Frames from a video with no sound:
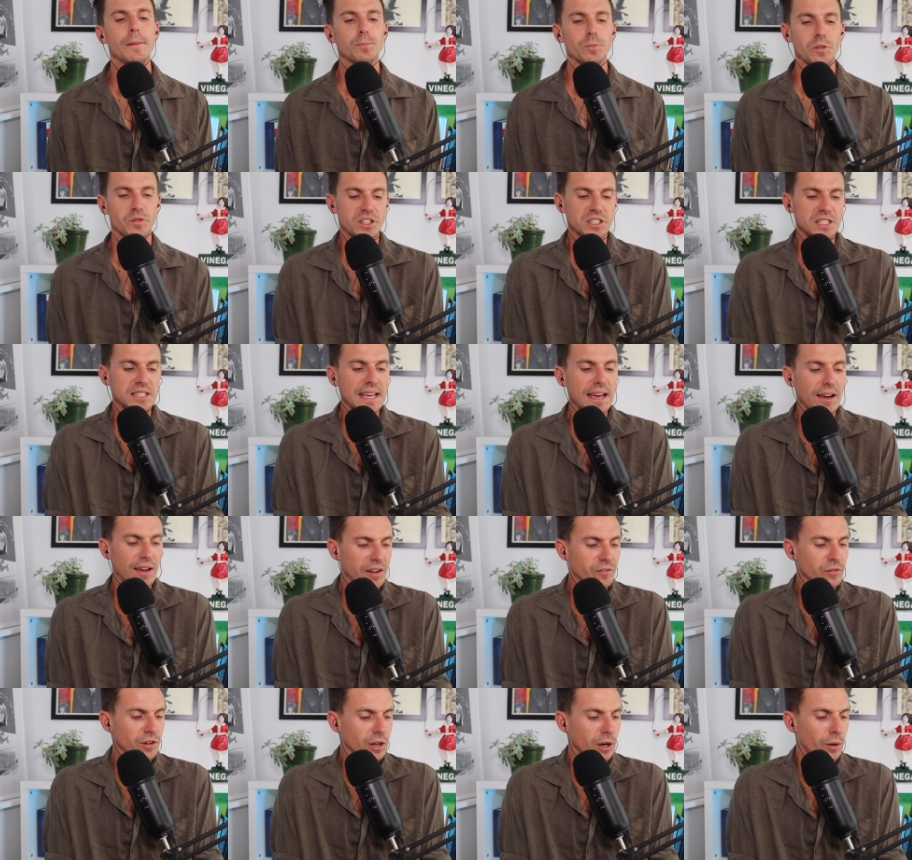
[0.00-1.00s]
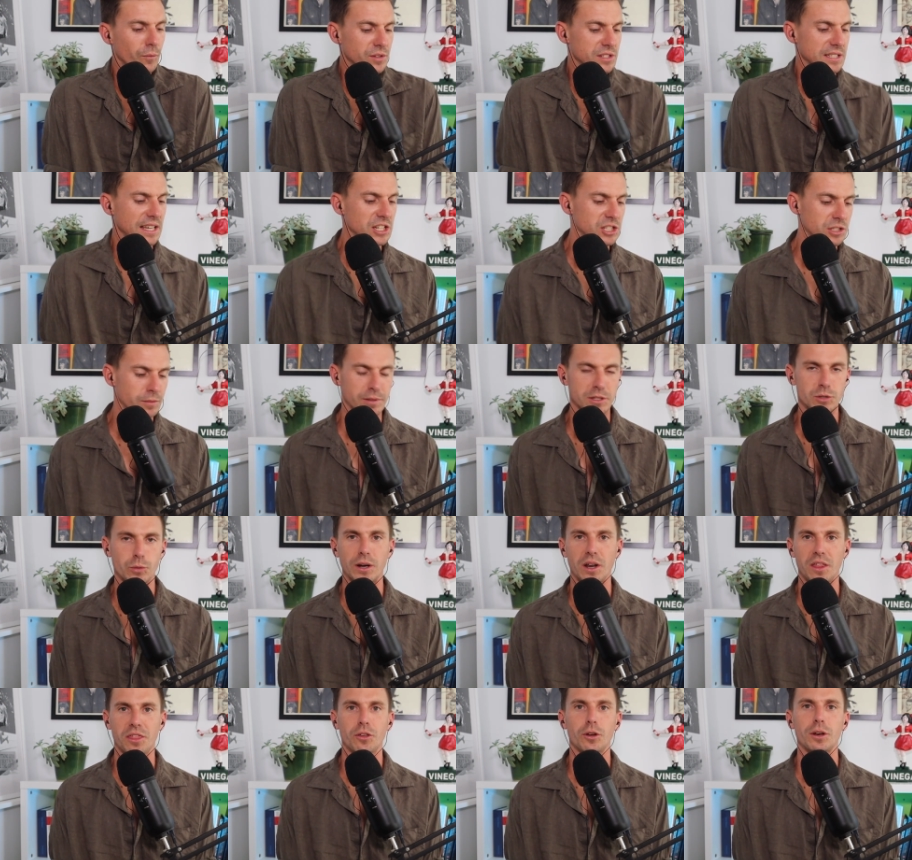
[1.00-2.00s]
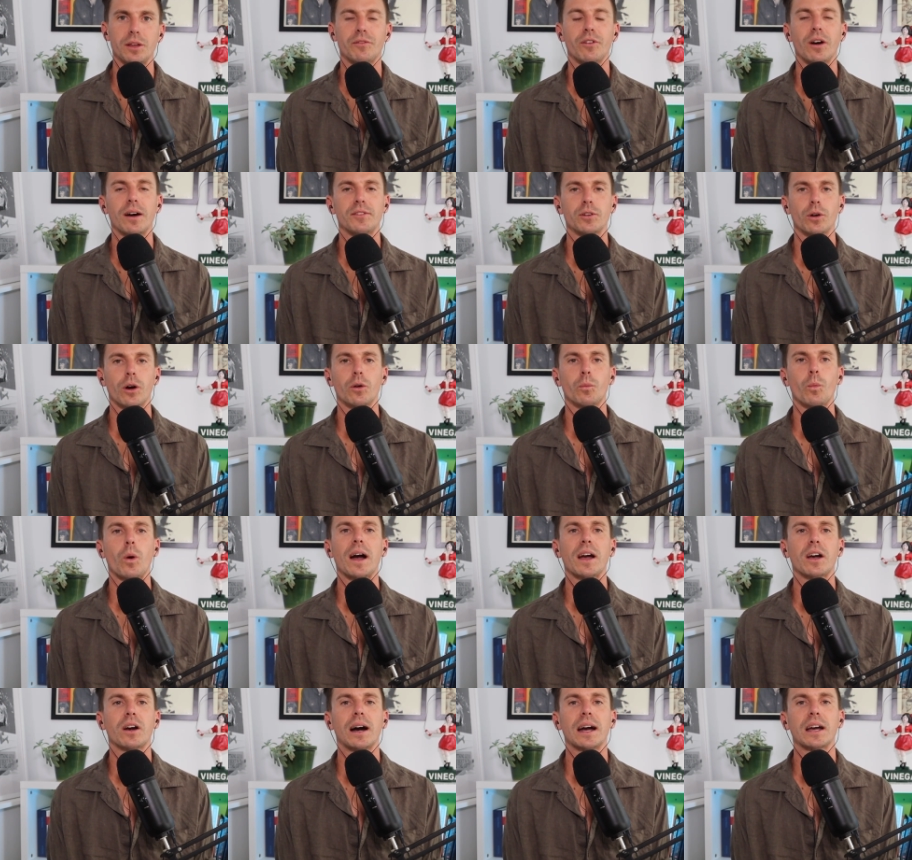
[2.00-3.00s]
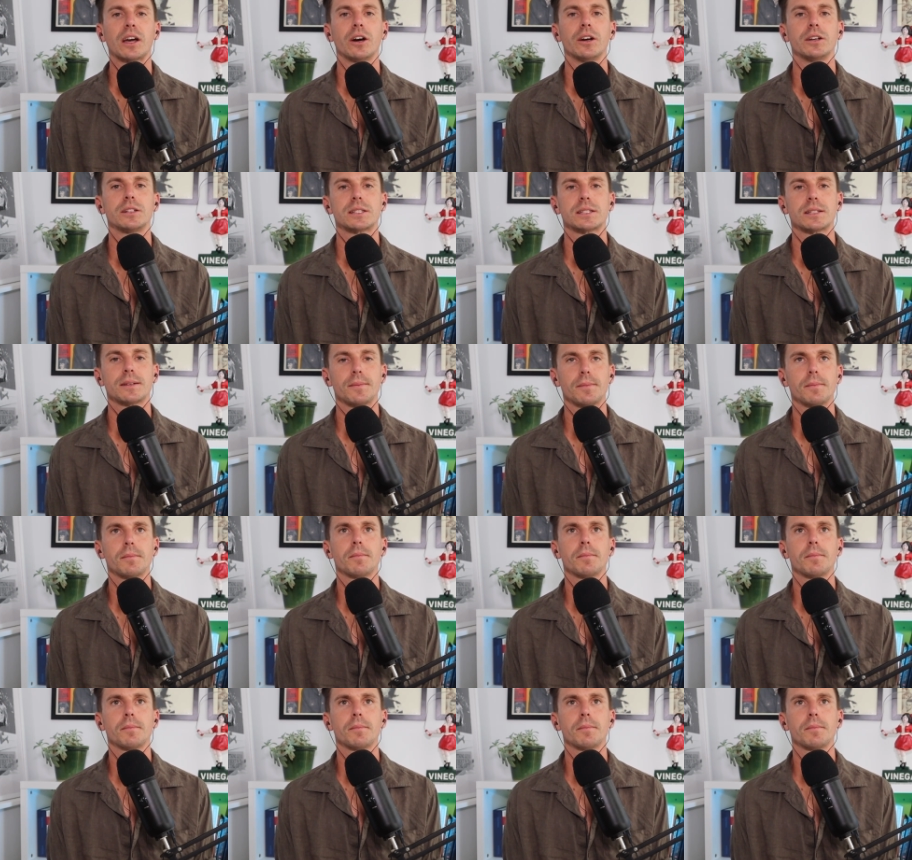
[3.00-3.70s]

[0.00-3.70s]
this is how every conversation between a 35 year old white guy goes.